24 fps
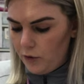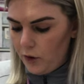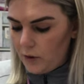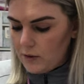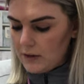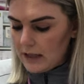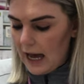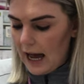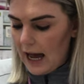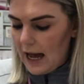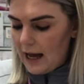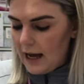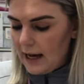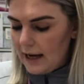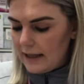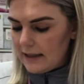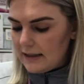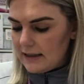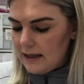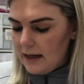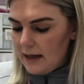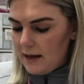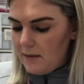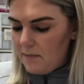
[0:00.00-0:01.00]
But those
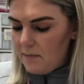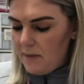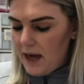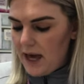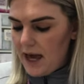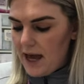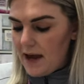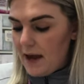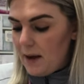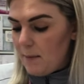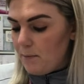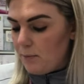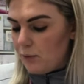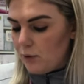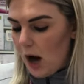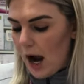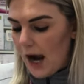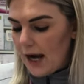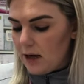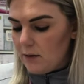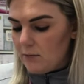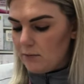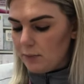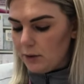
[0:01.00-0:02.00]
eyes, big and
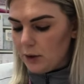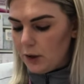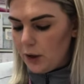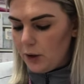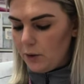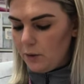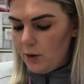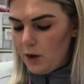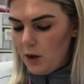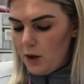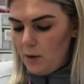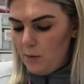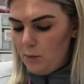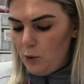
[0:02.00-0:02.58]
bright and blue,